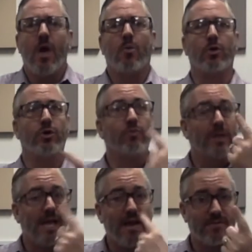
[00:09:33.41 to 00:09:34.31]
where you
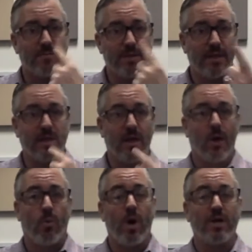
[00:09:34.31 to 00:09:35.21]
really have to be
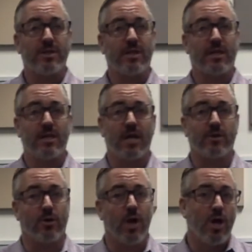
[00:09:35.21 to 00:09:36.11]
watching the
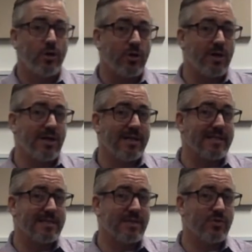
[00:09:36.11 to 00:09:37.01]
conductor. You're going to
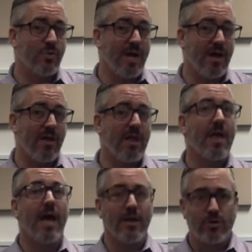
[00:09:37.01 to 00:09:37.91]
listen as well,
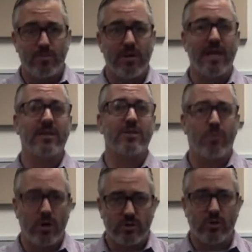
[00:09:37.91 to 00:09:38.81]
and you're playing these
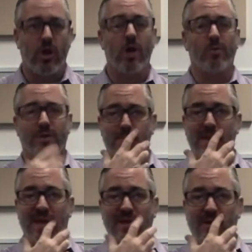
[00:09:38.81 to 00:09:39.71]
parts along with the
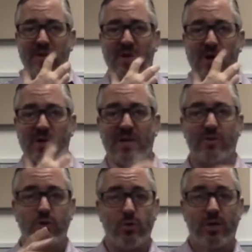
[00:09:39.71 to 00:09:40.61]
band, okay?
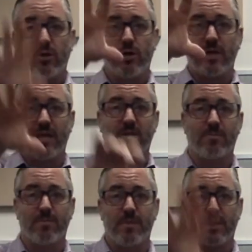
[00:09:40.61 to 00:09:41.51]
So you can look at
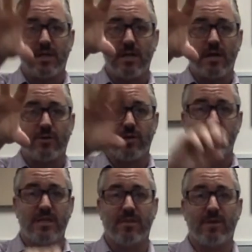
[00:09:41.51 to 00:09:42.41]
the conductor and
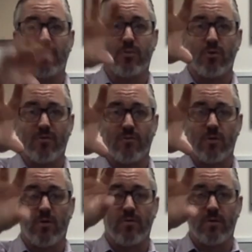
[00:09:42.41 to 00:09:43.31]
see them in a
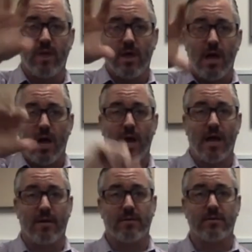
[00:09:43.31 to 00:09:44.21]
peripheral
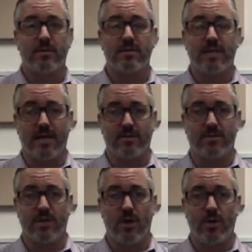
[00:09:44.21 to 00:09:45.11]

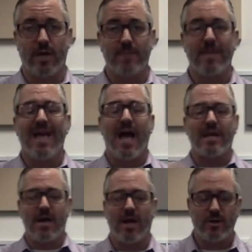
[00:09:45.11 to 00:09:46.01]
sense, okay?
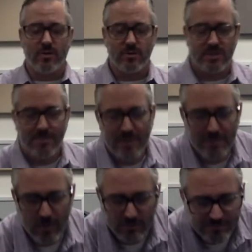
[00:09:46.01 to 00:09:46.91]
Now I know there's some
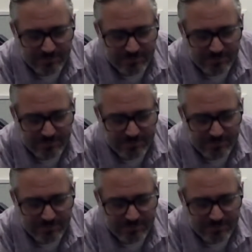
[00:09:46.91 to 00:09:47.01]
people.